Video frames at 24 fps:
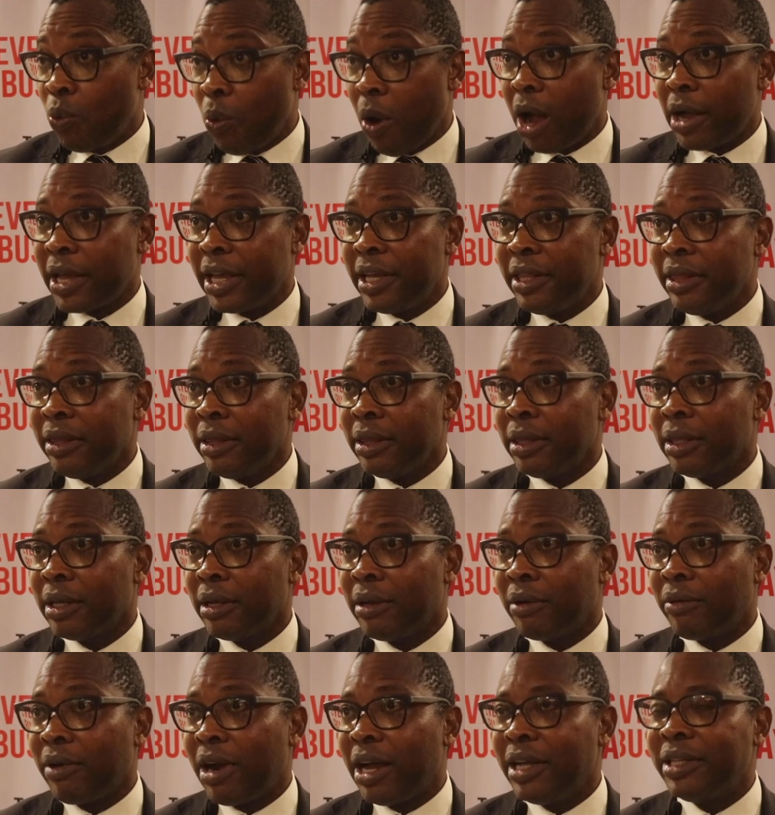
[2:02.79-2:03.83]
working,
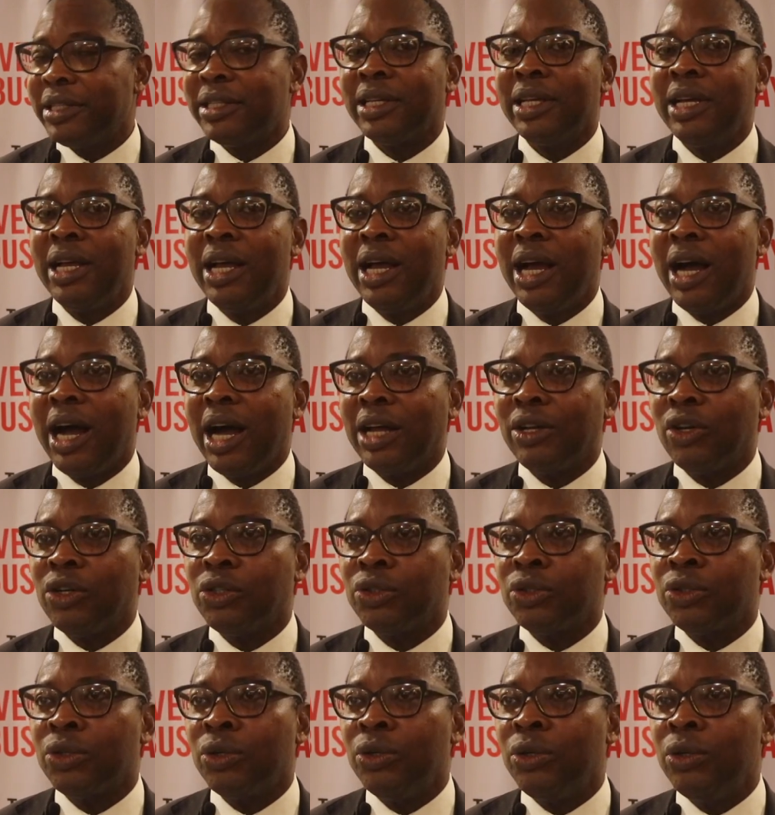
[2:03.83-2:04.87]
right? And
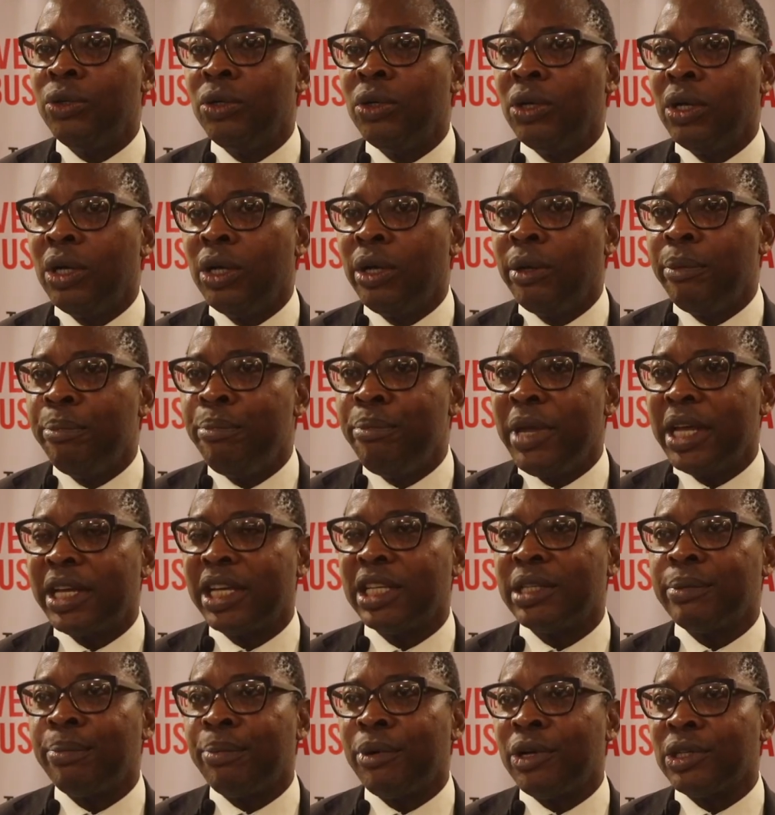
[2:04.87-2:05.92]
also make
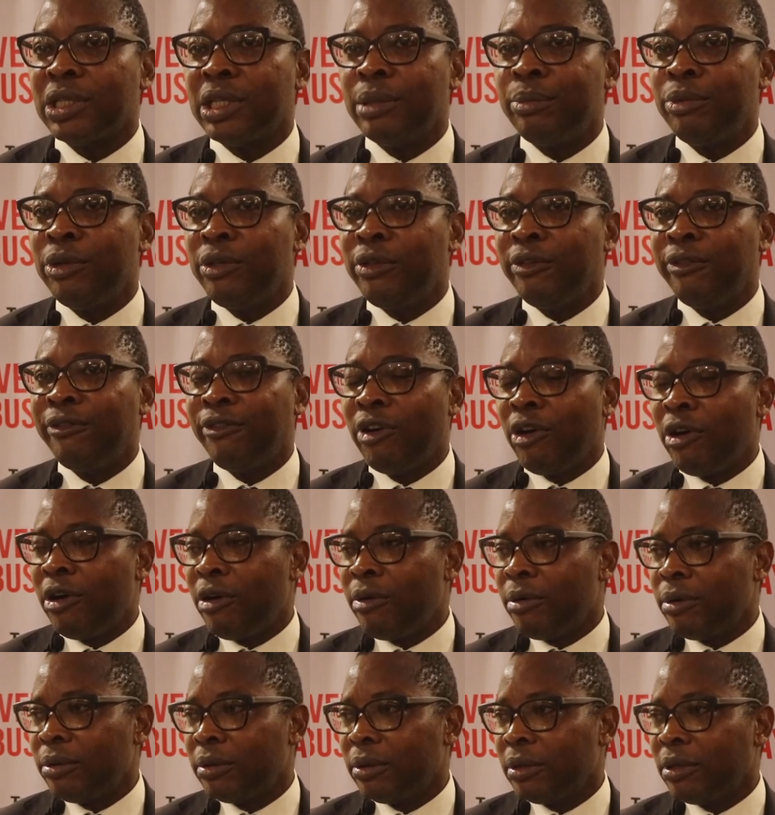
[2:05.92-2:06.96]
it possible
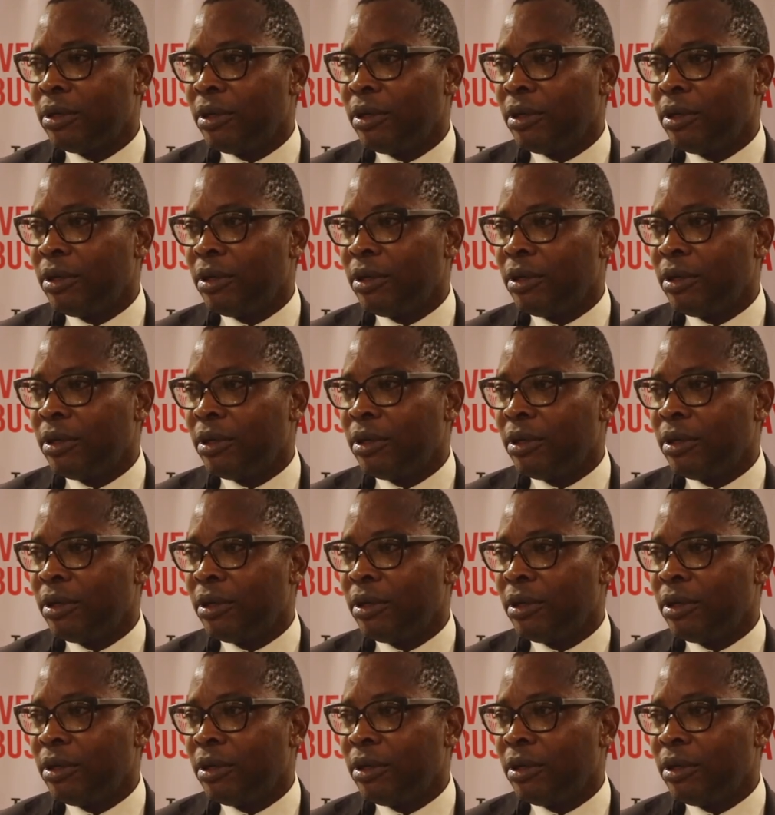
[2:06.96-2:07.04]
for